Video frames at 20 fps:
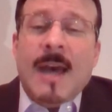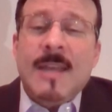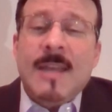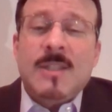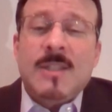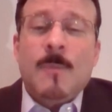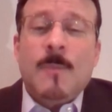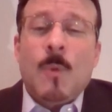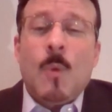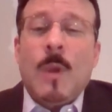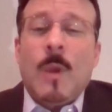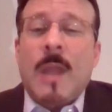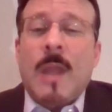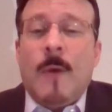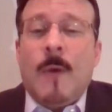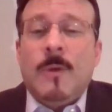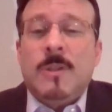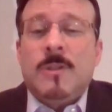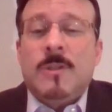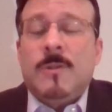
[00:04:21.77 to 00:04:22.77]
His number one
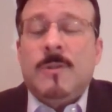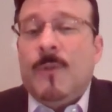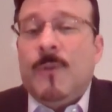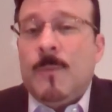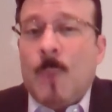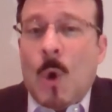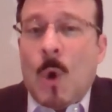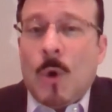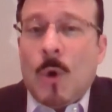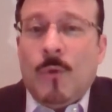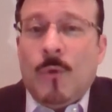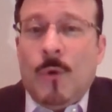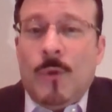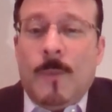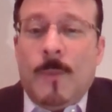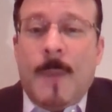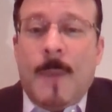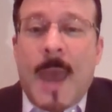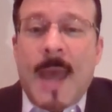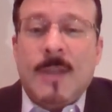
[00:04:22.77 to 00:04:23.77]
college football crew
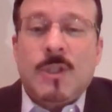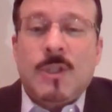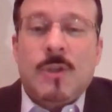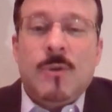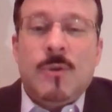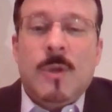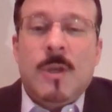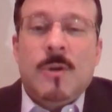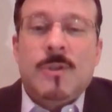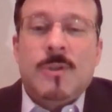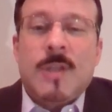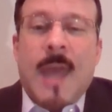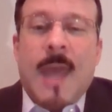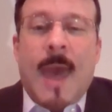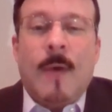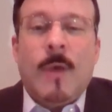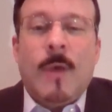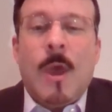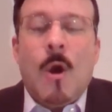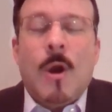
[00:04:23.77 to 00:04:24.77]
the past 2 years, the
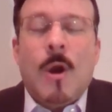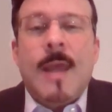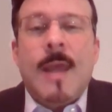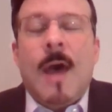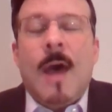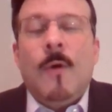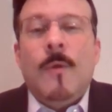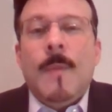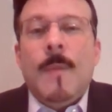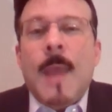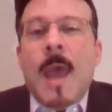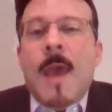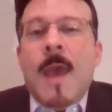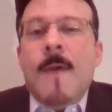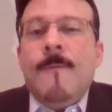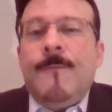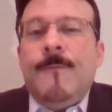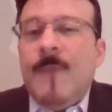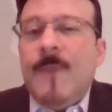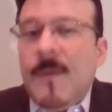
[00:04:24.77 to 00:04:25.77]
Cali Cartel,
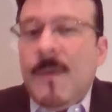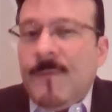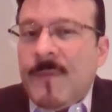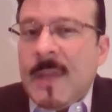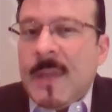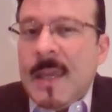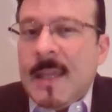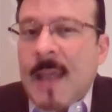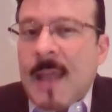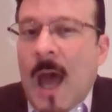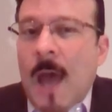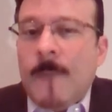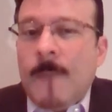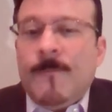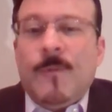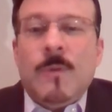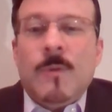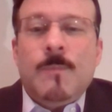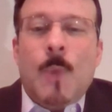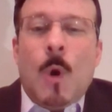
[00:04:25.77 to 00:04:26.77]

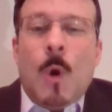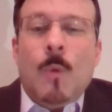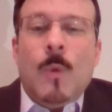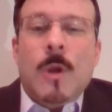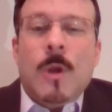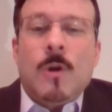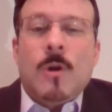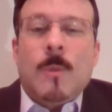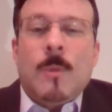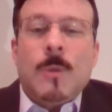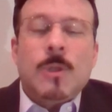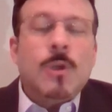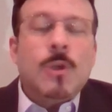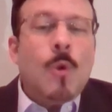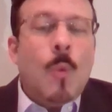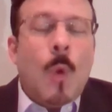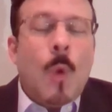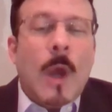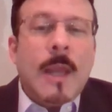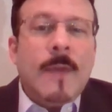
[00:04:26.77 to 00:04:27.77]
50-dime football winner, number
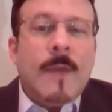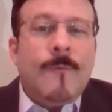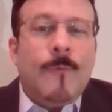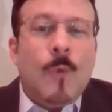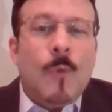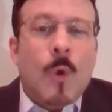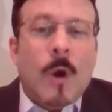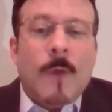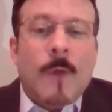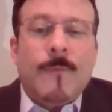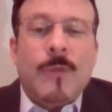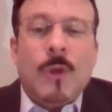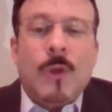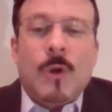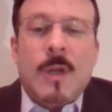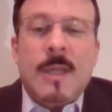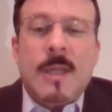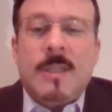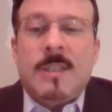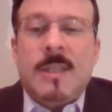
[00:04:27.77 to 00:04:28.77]
24 of
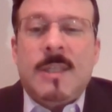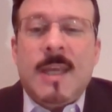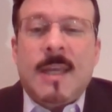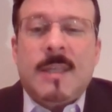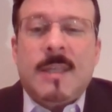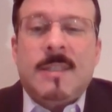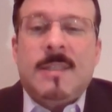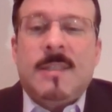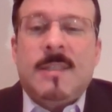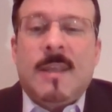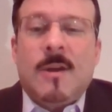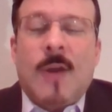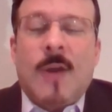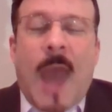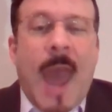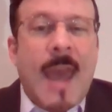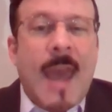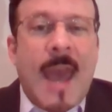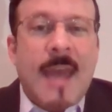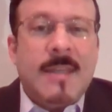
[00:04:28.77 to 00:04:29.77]
36,
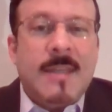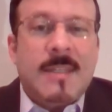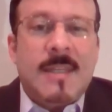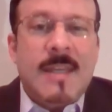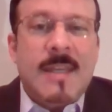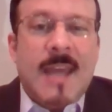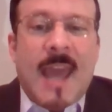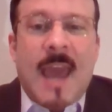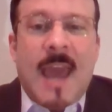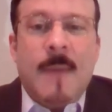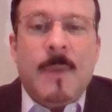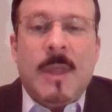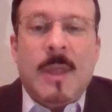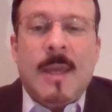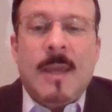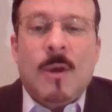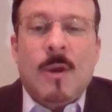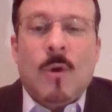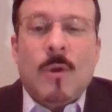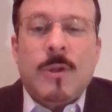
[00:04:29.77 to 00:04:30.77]
their AAC game of
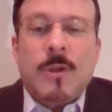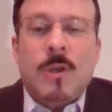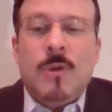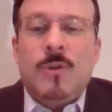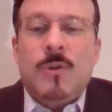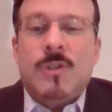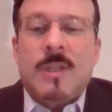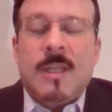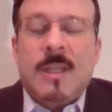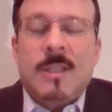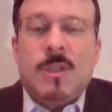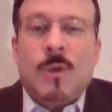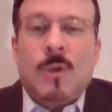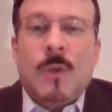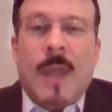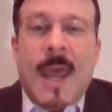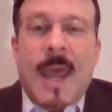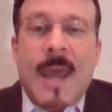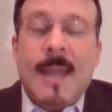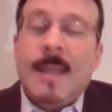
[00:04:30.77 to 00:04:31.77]
the year on Houston
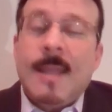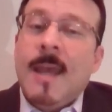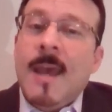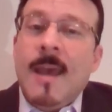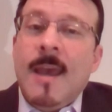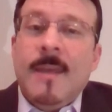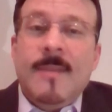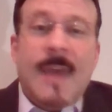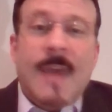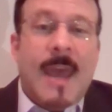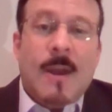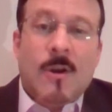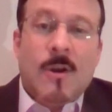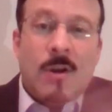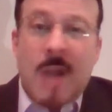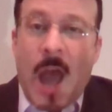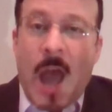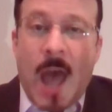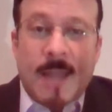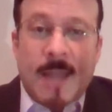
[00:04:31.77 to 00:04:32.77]
Tulane. They are
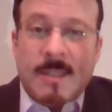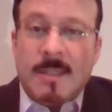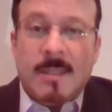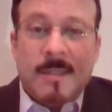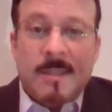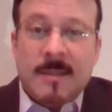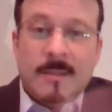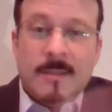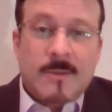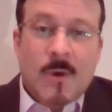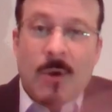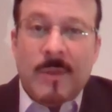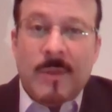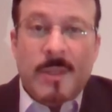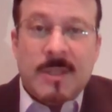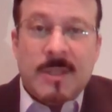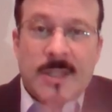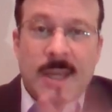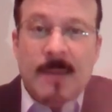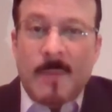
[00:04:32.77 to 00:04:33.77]
not
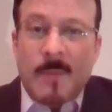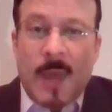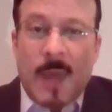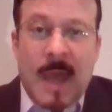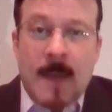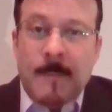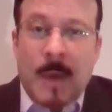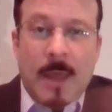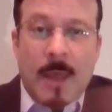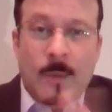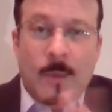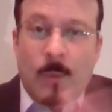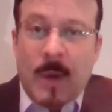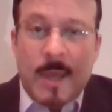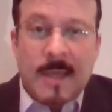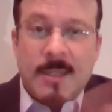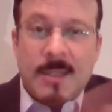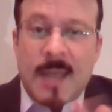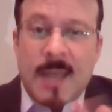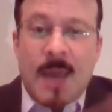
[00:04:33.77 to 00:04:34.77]
on the same game, by the
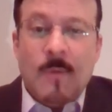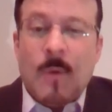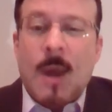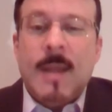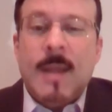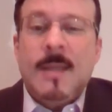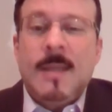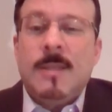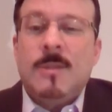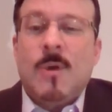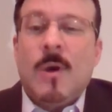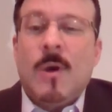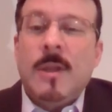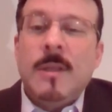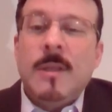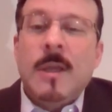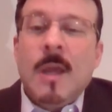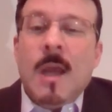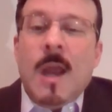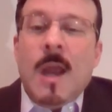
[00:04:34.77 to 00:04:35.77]
way, as A-Red is
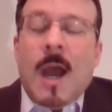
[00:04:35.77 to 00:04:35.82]
on.